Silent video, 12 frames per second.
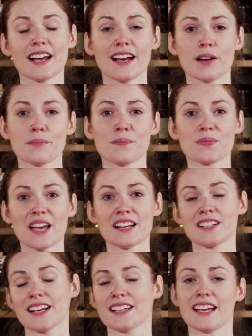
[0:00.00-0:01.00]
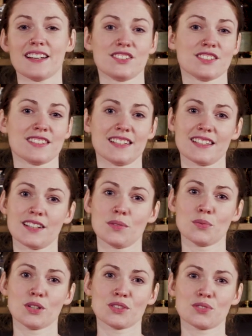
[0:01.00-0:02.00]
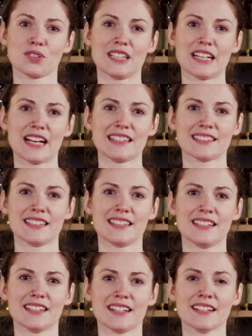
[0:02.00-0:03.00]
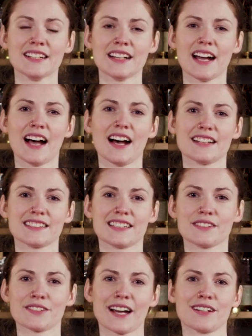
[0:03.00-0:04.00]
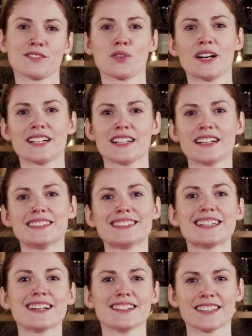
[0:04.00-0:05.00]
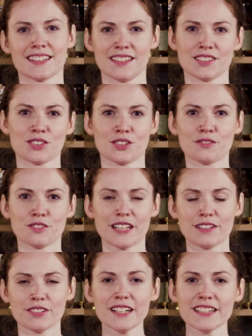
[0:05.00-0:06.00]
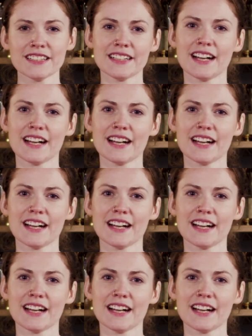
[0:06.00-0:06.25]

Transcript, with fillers: Um, and again, just think it works really nicely here uh, to give kind of quite a, a delicate sort of flavour.